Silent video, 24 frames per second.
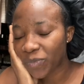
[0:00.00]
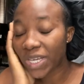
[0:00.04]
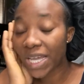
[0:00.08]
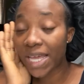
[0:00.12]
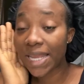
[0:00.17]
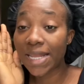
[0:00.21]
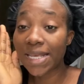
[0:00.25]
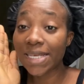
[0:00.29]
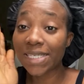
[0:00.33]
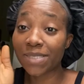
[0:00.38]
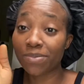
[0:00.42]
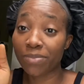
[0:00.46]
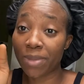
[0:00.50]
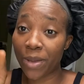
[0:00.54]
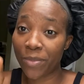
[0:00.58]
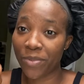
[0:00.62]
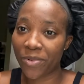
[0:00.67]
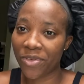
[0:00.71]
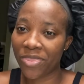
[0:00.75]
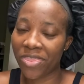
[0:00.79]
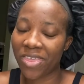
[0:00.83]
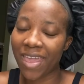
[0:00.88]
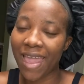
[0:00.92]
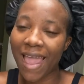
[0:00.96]
It is my
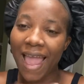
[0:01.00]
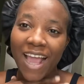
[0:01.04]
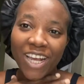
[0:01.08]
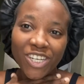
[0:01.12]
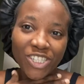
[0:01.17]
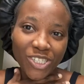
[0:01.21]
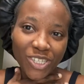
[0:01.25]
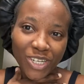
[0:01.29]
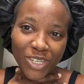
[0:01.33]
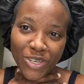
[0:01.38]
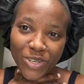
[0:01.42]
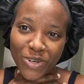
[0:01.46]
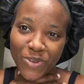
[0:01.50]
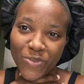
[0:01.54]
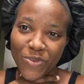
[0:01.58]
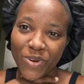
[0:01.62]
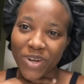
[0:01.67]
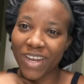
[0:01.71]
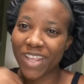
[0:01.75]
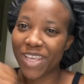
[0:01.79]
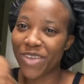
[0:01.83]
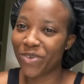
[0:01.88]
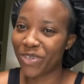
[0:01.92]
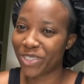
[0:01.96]
birthday. Actually, you know
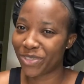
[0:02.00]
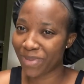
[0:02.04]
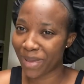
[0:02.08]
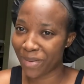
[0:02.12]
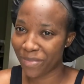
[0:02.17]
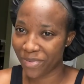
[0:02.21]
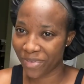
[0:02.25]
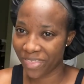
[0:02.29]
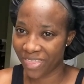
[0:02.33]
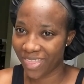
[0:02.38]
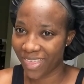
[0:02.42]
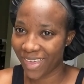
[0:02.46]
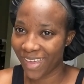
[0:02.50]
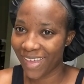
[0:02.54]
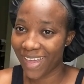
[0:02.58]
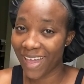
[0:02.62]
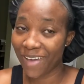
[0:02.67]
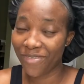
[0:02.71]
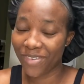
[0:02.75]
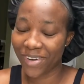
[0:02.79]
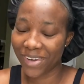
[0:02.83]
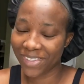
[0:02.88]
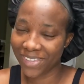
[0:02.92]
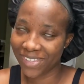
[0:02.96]
what? It was my birthday. I
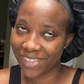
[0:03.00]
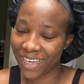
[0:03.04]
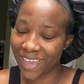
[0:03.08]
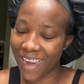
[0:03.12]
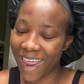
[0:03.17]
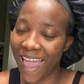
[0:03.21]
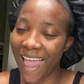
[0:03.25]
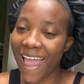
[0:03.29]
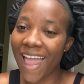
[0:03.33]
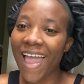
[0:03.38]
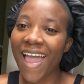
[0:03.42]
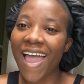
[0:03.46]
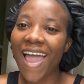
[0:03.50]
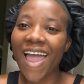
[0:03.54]
forgot to say that.